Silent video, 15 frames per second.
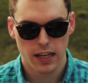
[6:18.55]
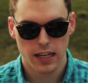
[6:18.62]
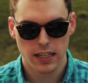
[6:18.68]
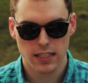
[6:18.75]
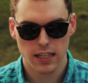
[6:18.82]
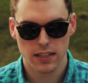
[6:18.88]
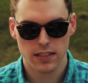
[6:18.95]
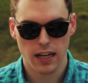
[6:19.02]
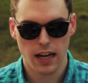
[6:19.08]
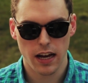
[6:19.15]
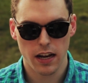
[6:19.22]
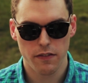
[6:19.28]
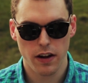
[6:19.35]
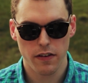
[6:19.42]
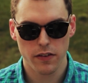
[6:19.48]
He says,
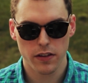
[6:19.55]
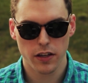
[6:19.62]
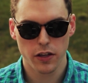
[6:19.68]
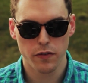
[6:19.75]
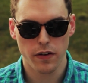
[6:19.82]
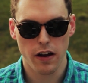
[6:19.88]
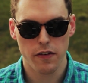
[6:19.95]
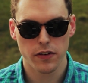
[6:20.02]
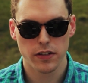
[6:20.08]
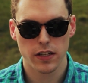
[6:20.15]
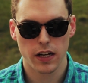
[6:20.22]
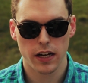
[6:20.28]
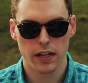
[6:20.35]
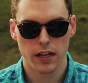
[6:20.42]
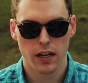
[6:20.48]
out of everything you've ever
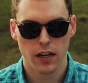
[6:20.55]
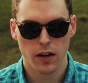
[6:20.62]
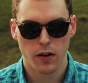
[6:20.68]
done,